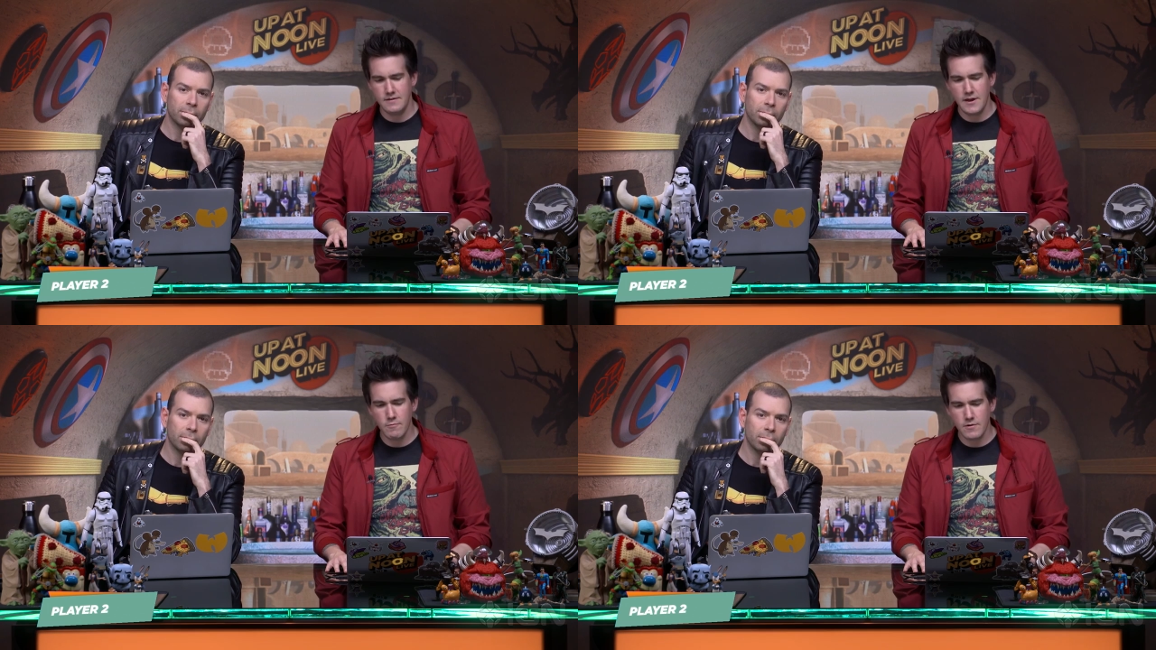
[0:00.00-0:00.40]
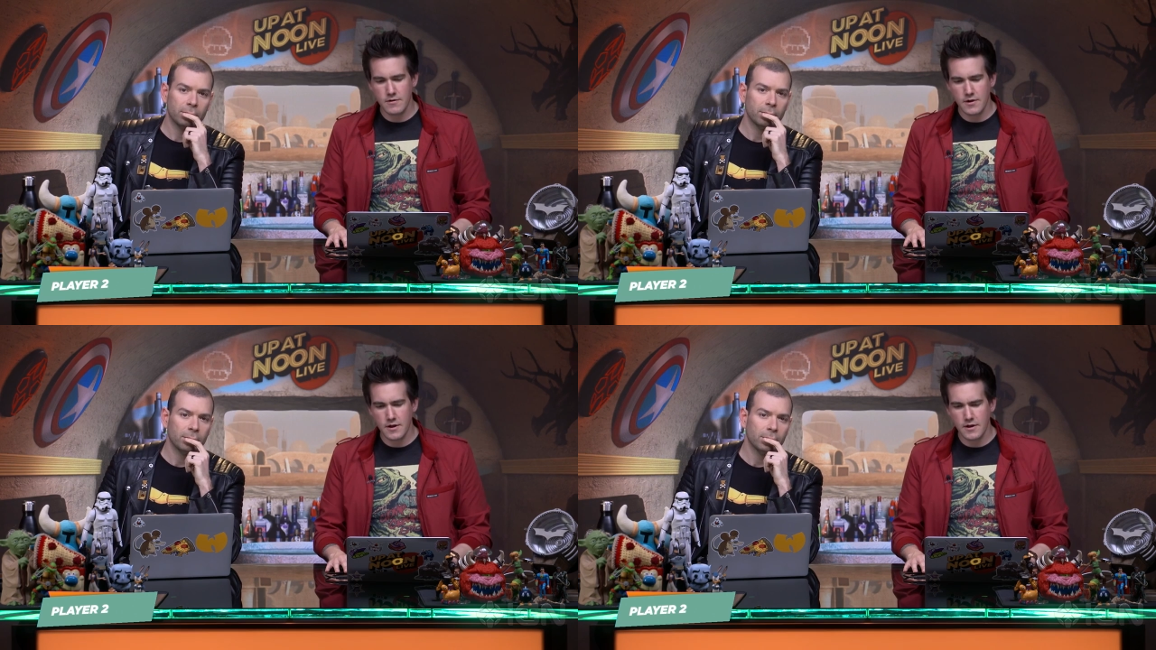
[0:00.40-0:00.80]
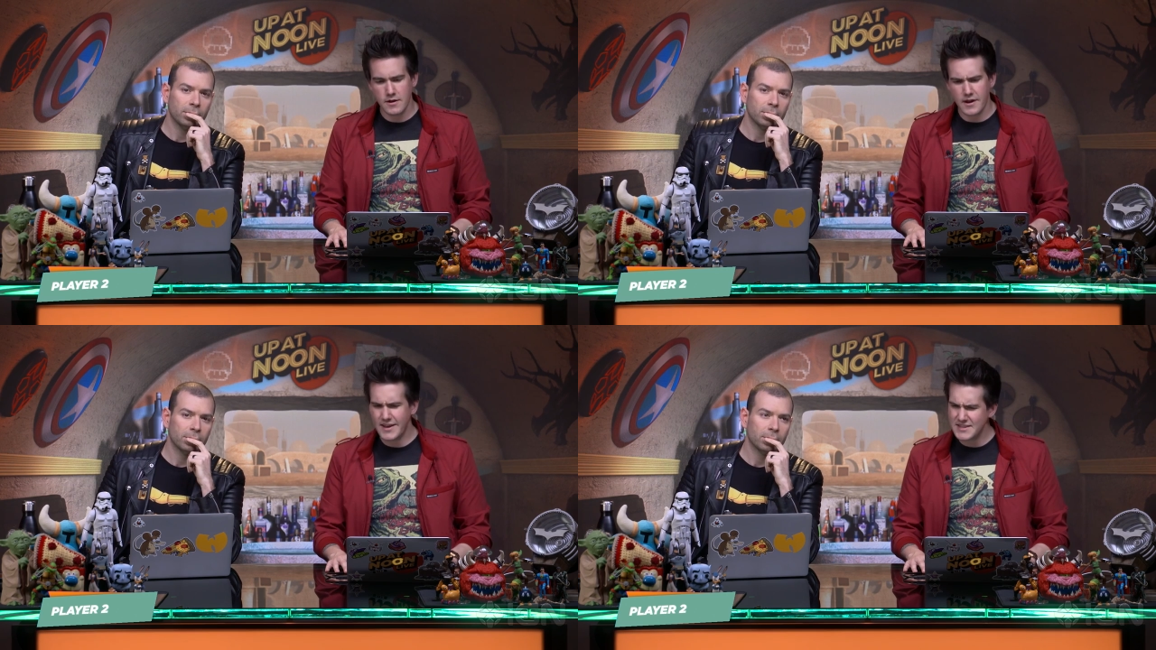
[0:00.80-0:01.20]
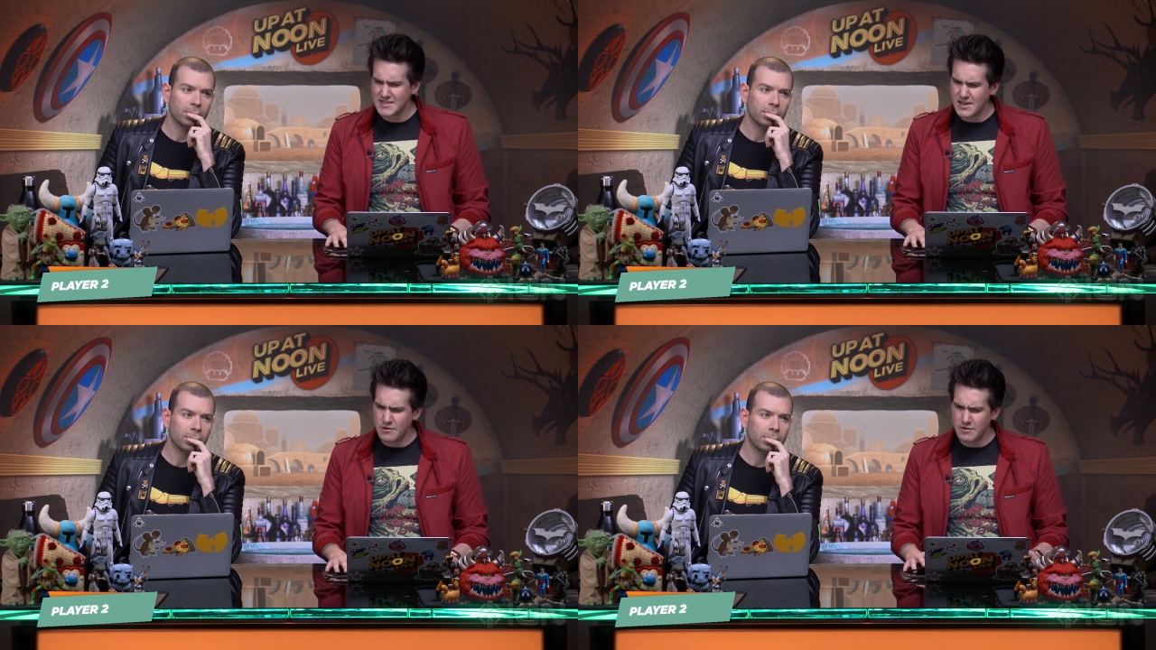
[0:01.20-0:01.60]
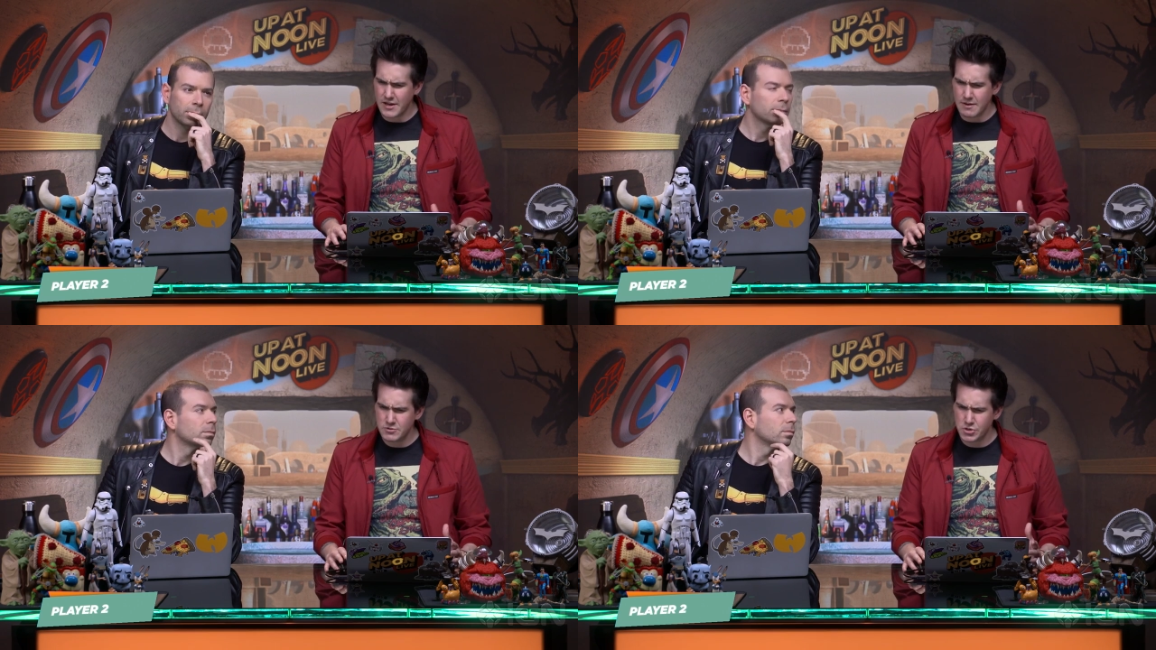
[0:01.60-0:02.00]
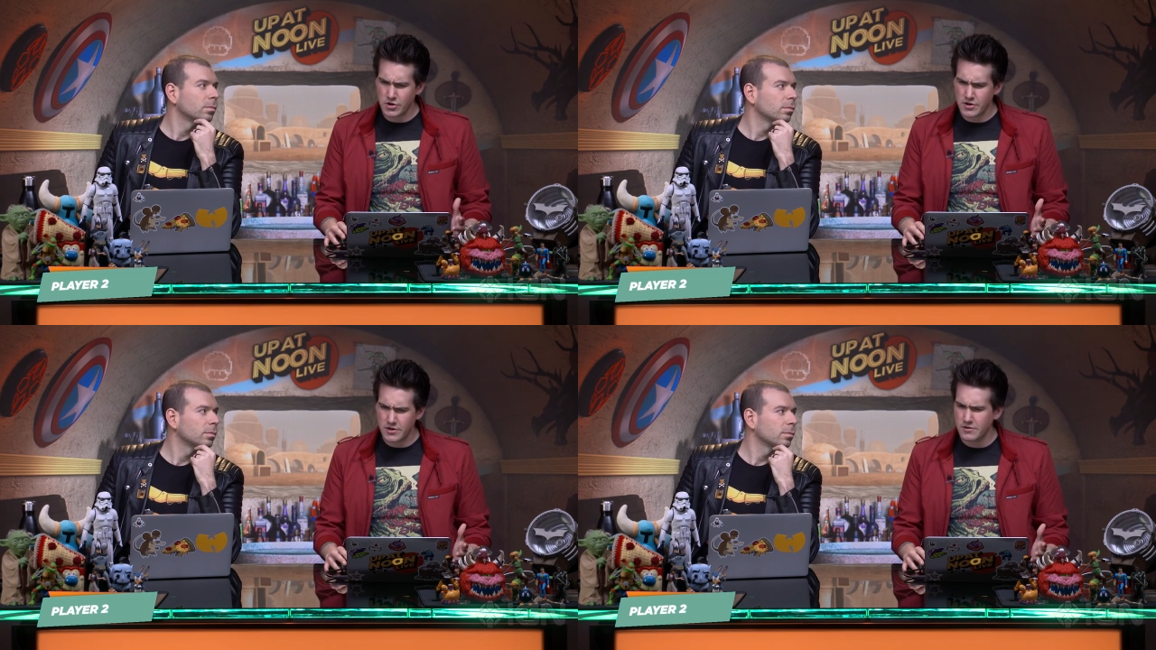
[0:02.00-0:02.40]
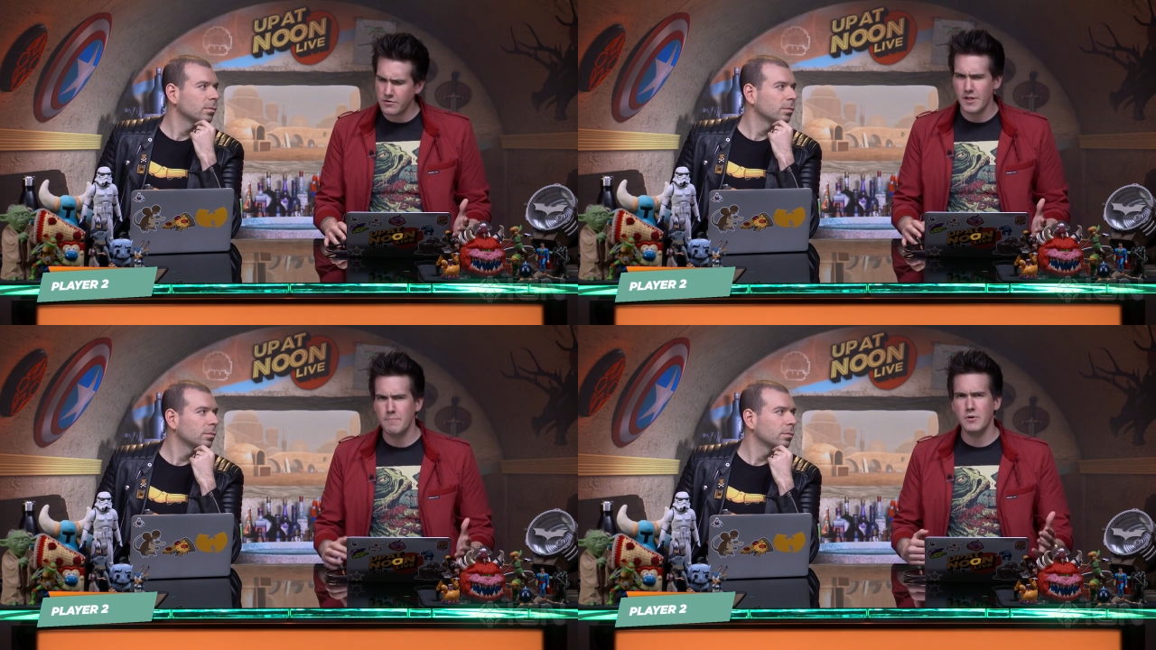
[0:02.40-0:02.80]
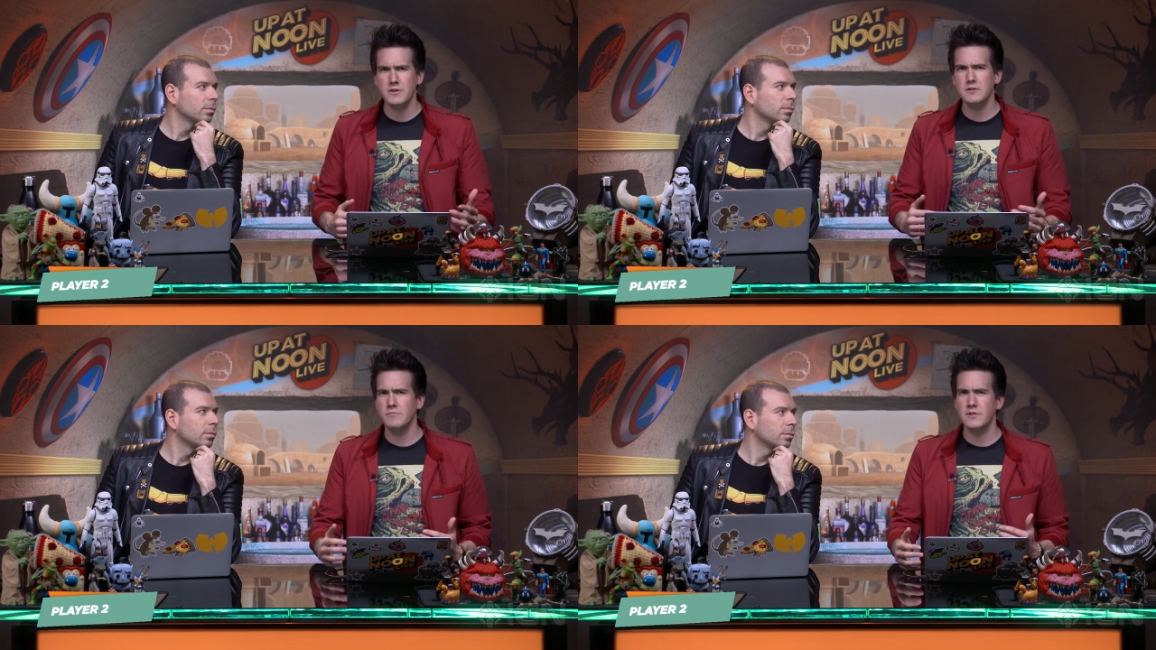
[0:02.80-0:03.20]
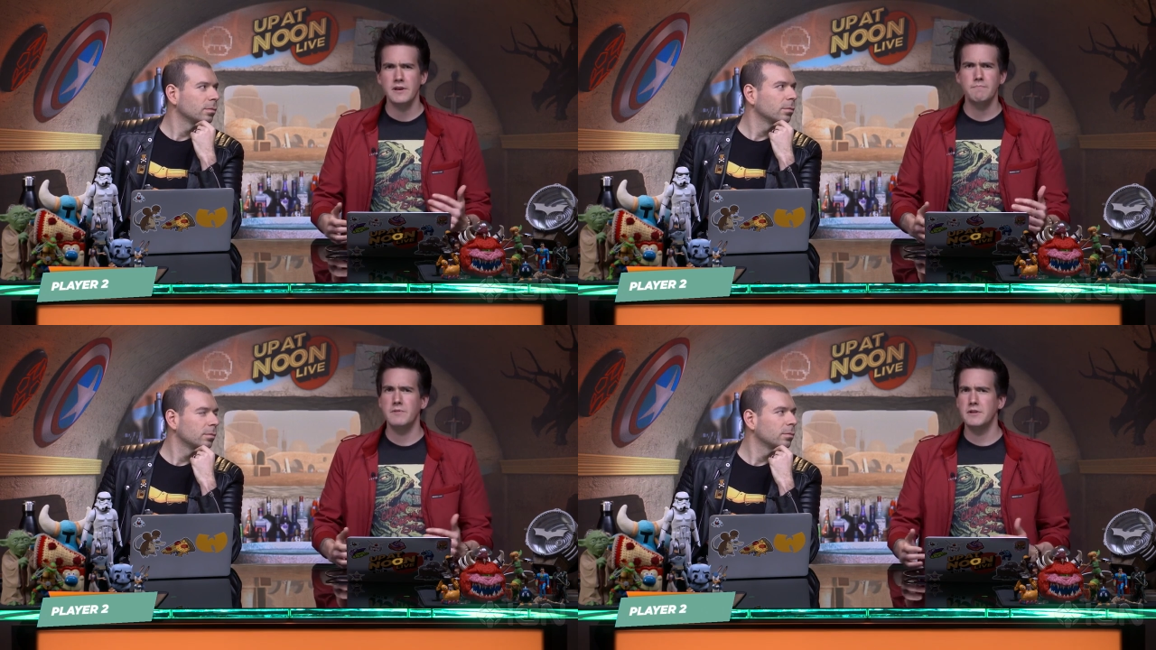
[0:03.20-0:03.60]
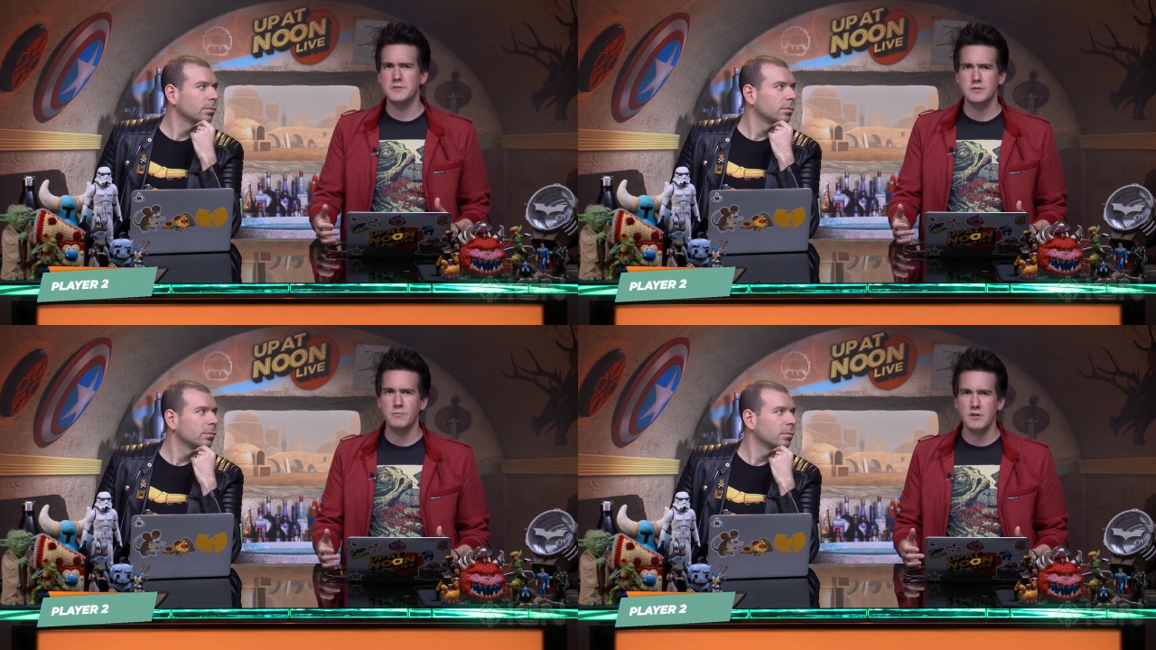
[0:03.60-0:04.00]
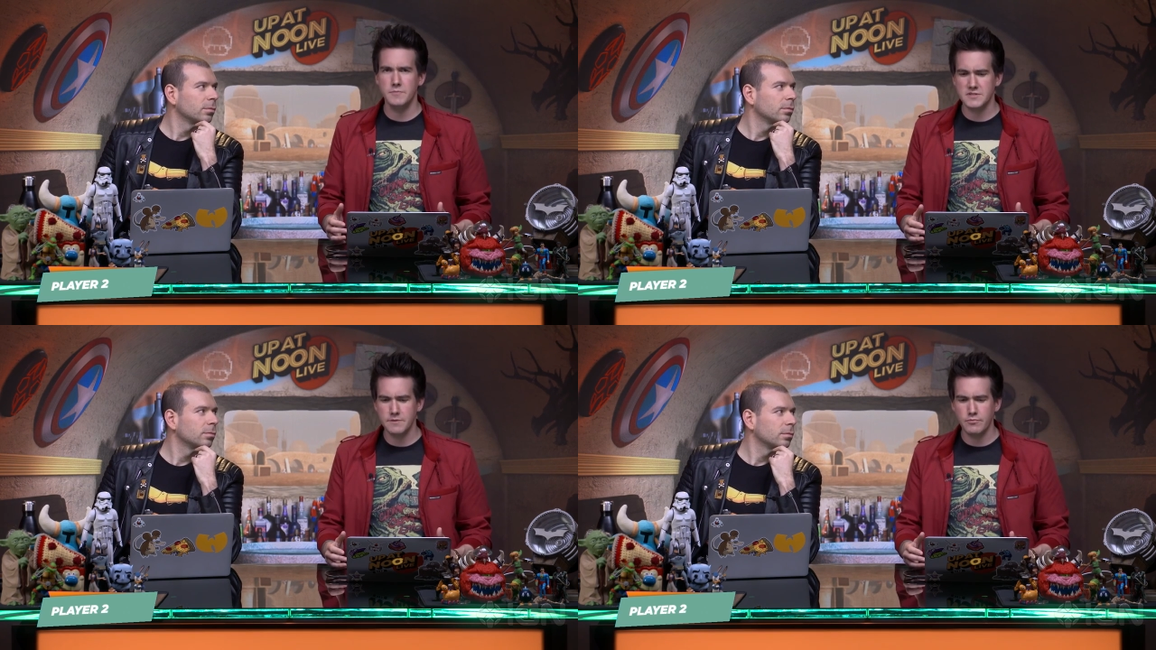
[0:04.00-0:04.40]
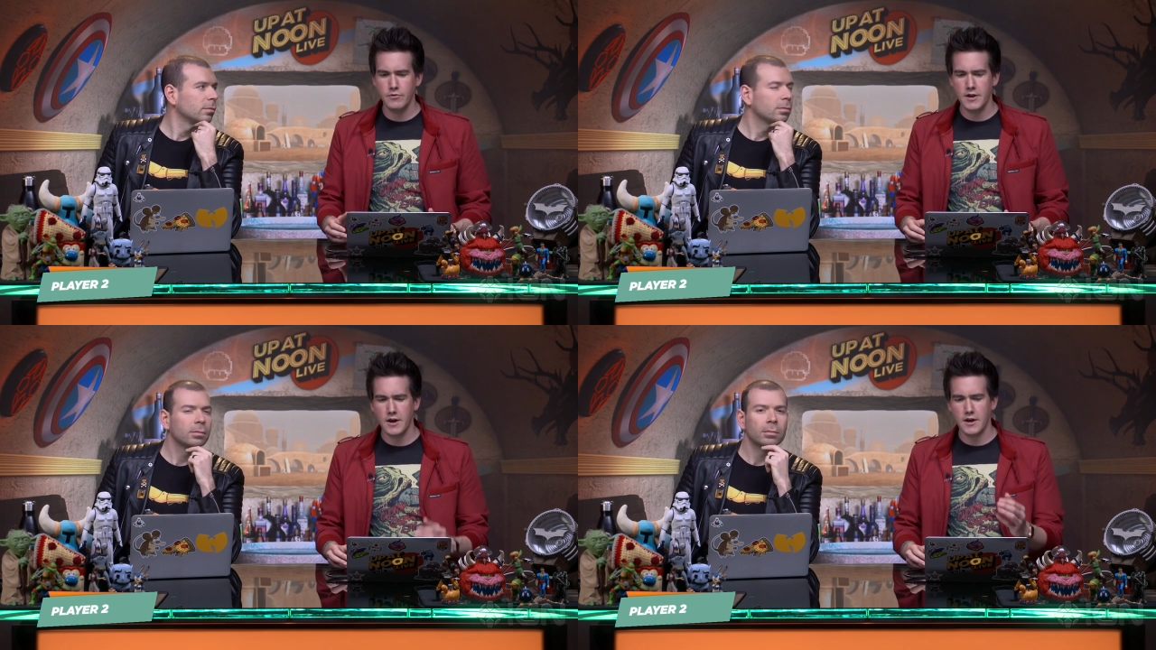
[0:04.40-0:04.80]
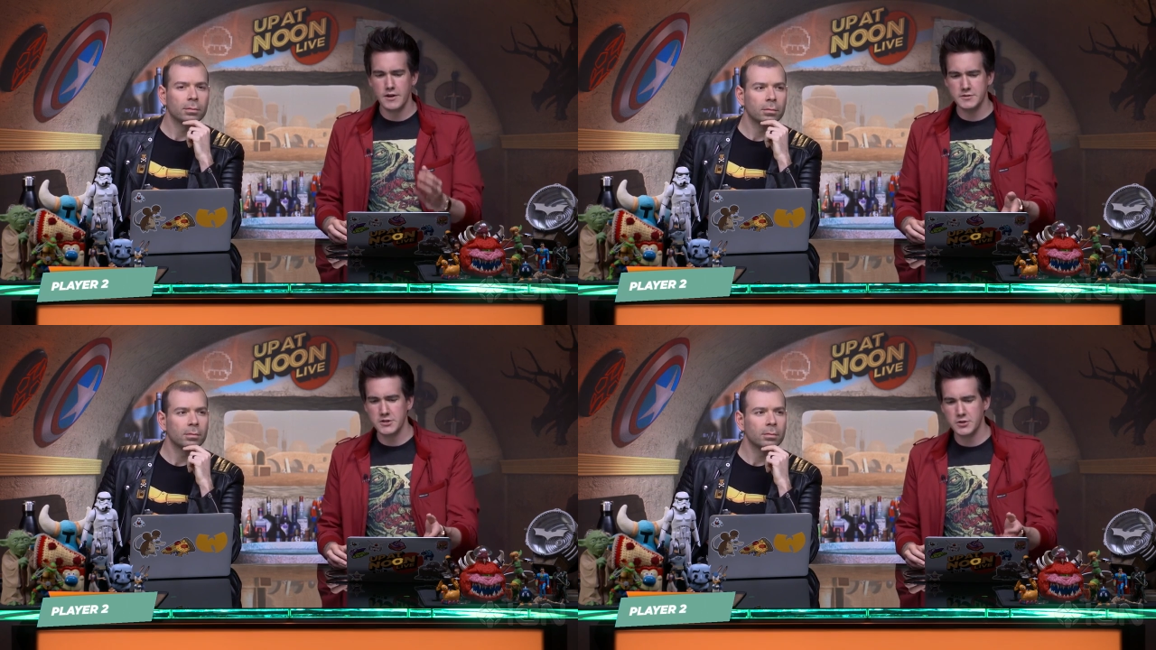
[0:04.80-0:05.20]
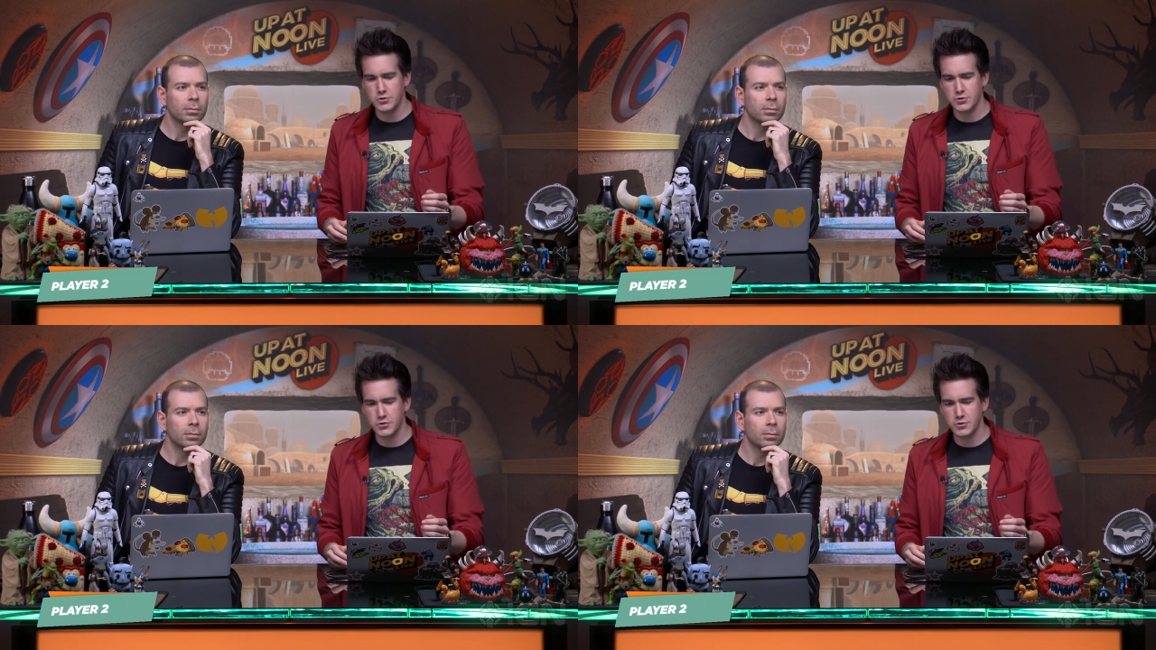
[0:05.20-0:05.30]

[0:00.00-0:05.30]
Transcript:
Speaker 1: They were, I guess they owned GameShark, or they bought them, or they distributed them at some point. Here's a